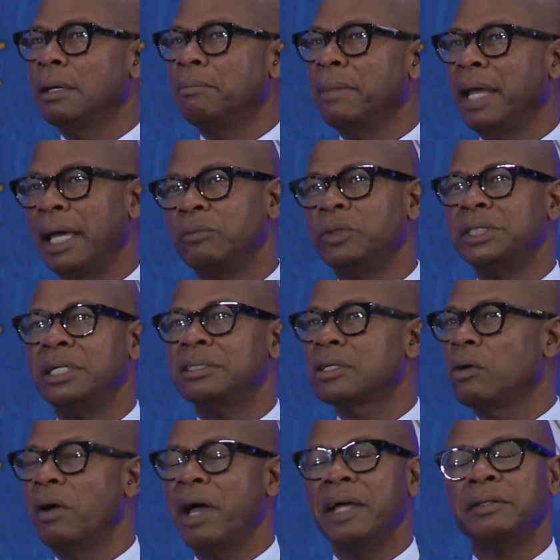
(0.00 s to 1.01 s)
man, we just
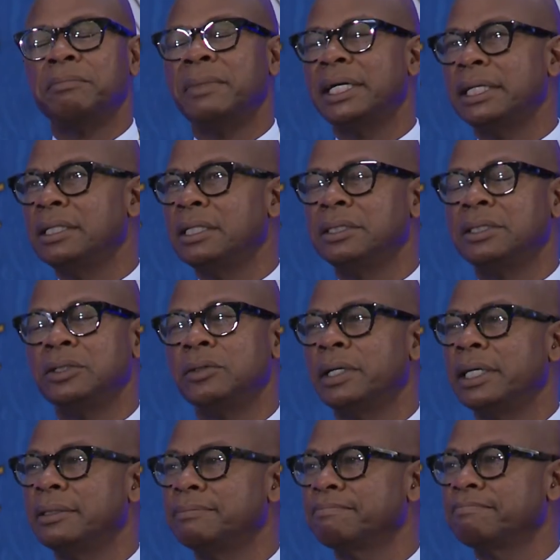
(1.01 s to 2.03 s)
don't have the money to do
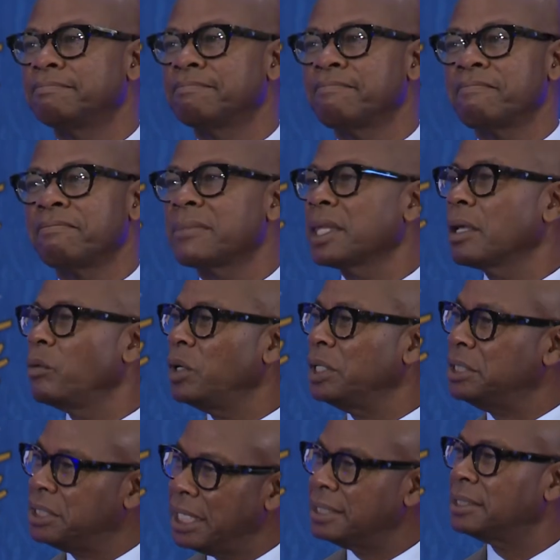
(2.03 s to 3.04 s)
it. We
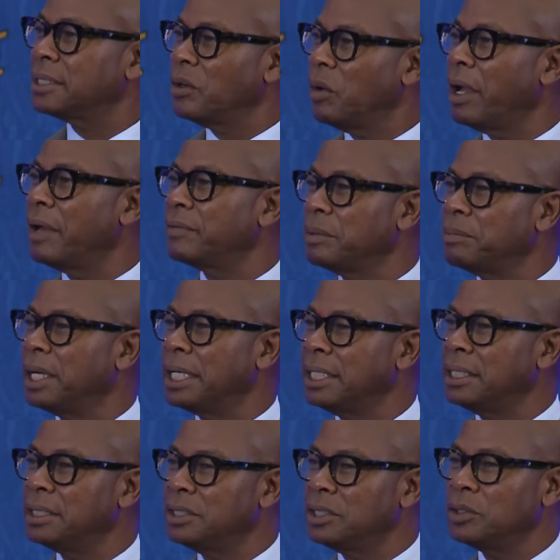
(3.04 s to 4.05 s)
just don't have the
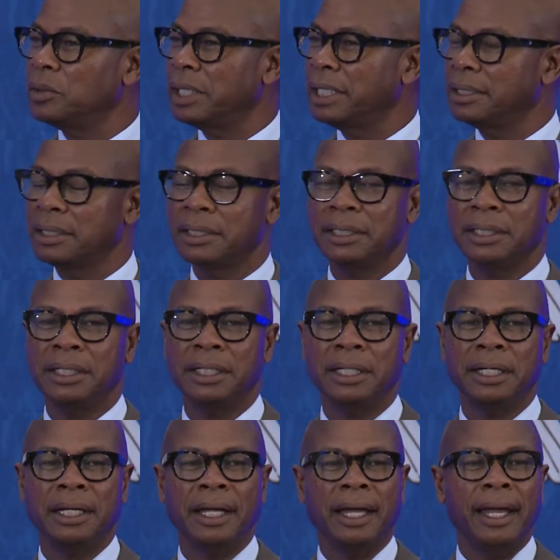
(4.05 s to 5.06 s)
money to do it.
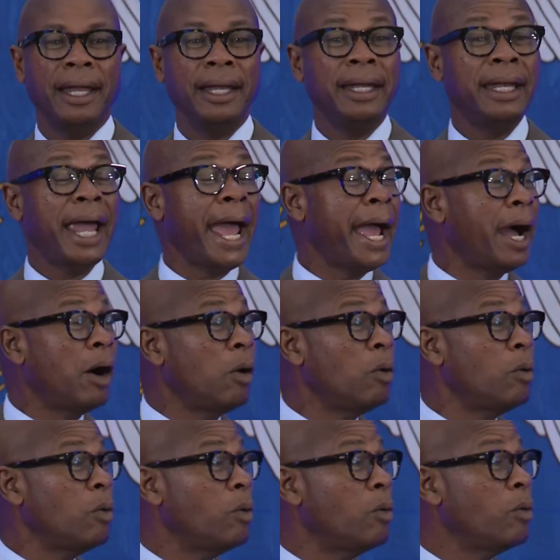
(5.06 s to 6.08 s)

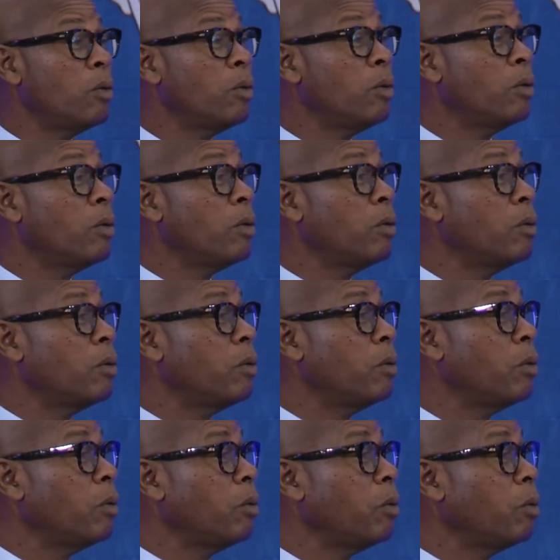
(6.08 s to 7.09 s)
Now
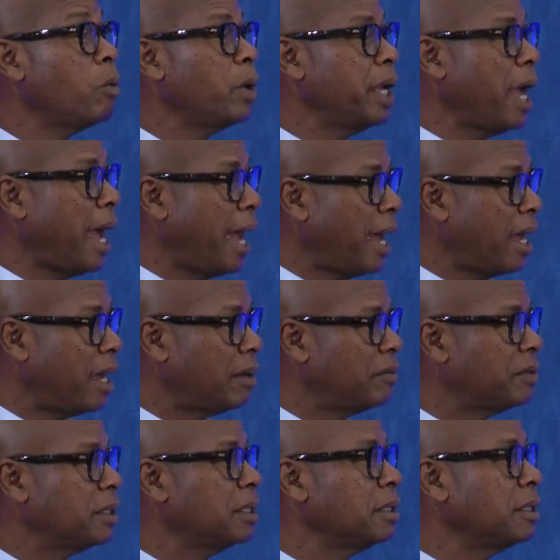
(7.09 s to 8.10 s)
we
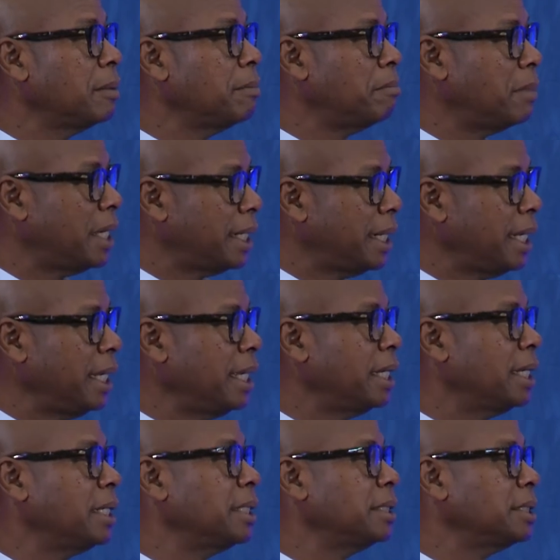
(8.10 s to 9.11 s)
have the money
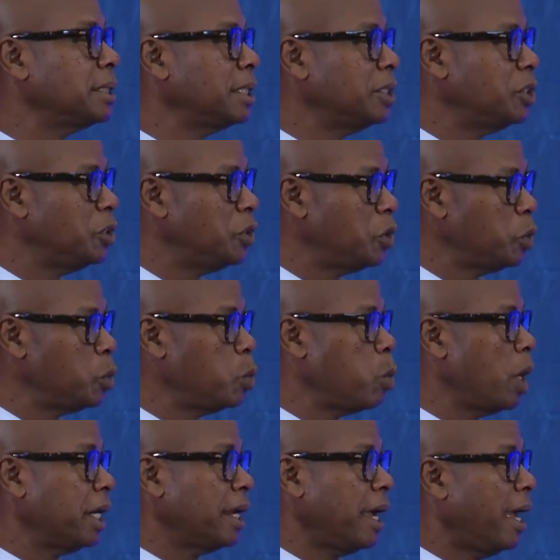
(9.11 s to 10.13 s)
to do
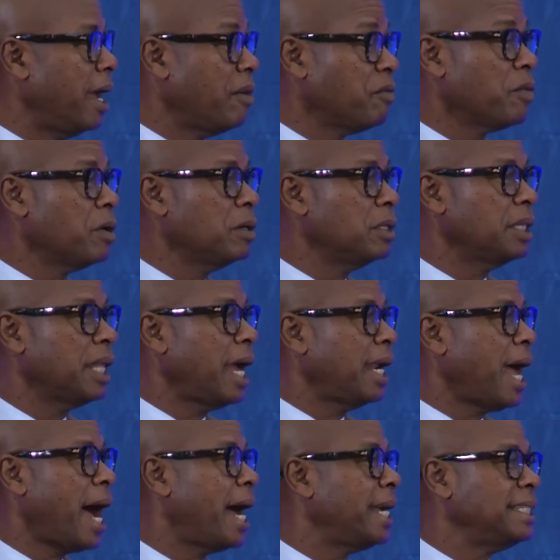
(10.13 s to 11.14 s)
whatever
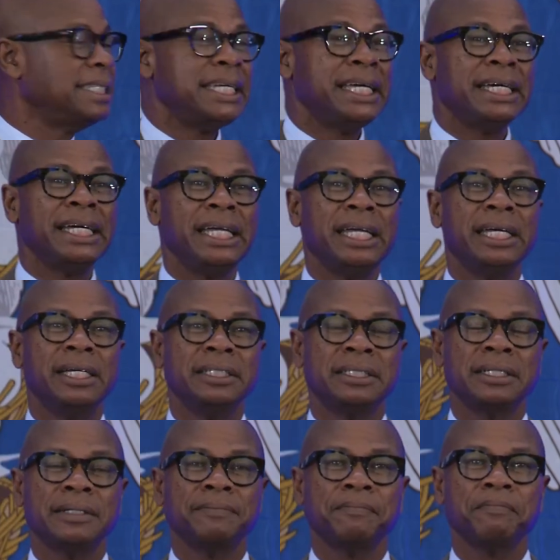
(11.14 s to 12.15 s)
that idea
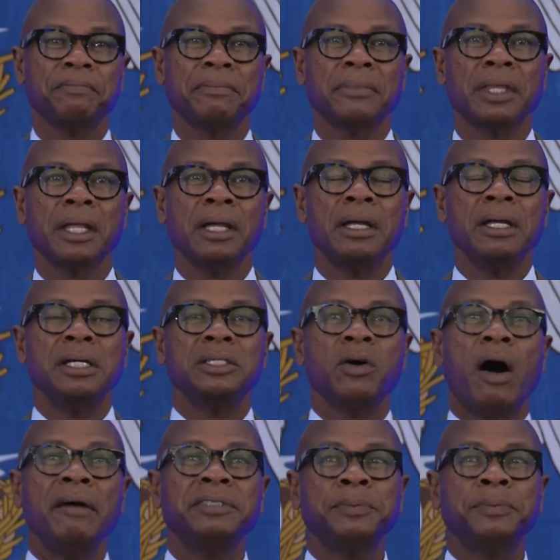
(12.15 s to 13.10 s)
is. So I've